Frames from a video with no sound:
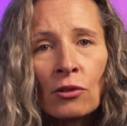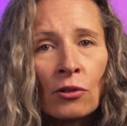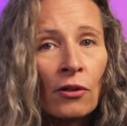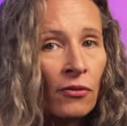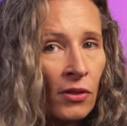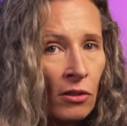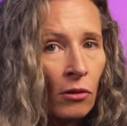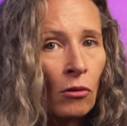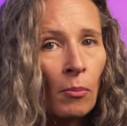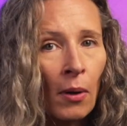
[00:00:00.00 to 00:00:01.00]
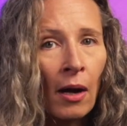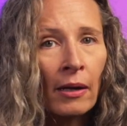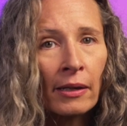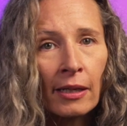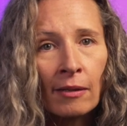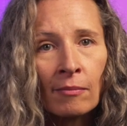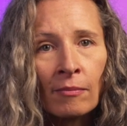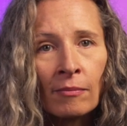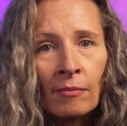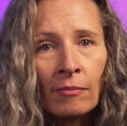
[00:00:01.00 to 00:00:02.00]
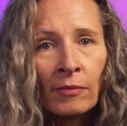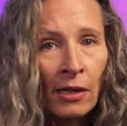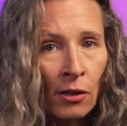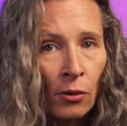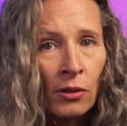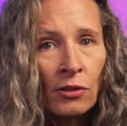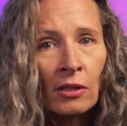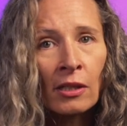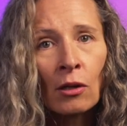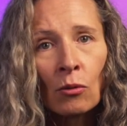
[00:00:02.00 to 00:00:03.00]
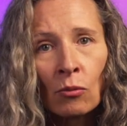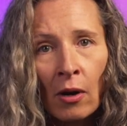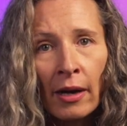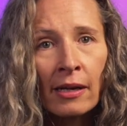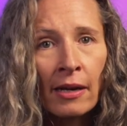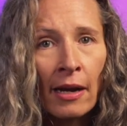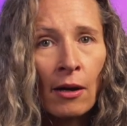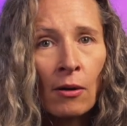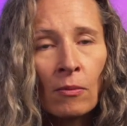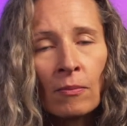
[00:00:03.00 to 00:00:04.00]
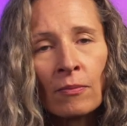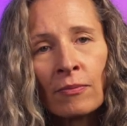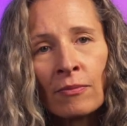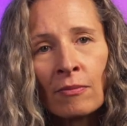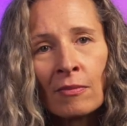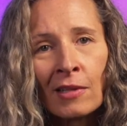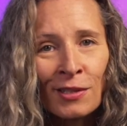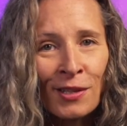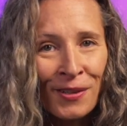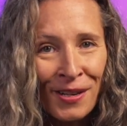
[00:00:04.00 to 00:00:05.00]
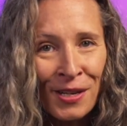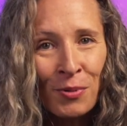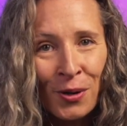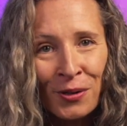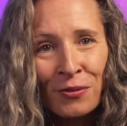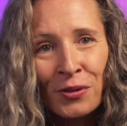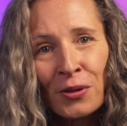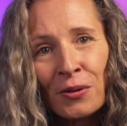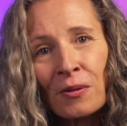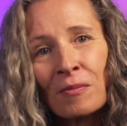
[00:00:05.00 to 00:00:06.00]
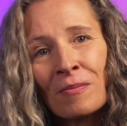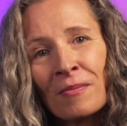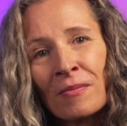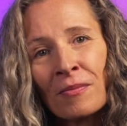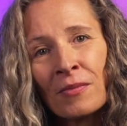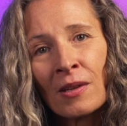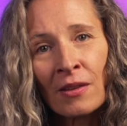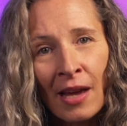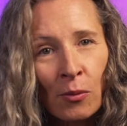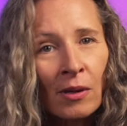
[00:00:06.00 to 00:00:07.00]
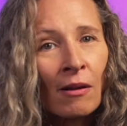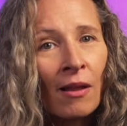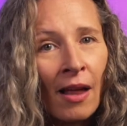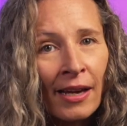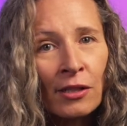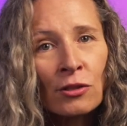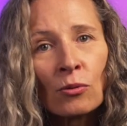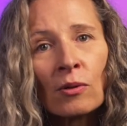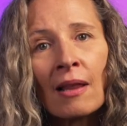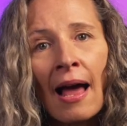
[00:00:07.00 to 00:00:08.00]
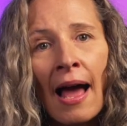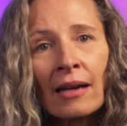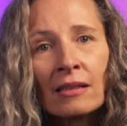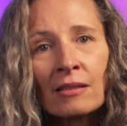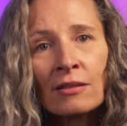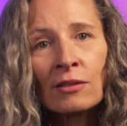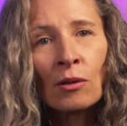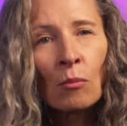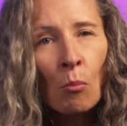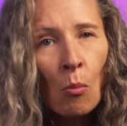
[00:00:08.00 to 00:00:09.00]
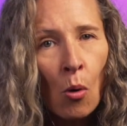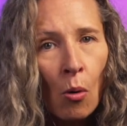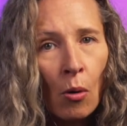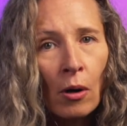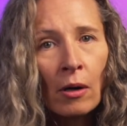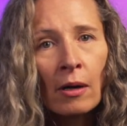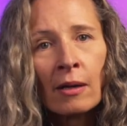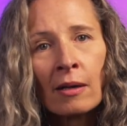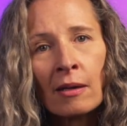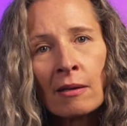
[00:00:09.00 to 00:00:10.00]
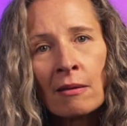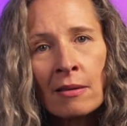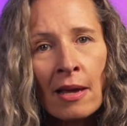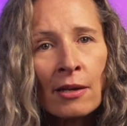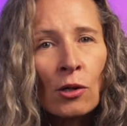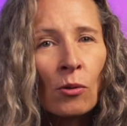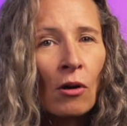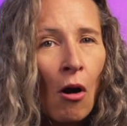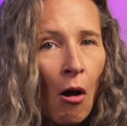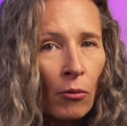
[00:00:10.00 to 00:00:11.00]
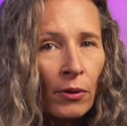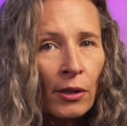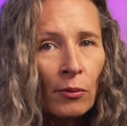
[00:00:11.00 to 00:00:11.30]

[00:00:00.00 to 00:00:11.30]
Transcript: to your physical body and noticing right now. Is there any part of you that would like to relax more than you are already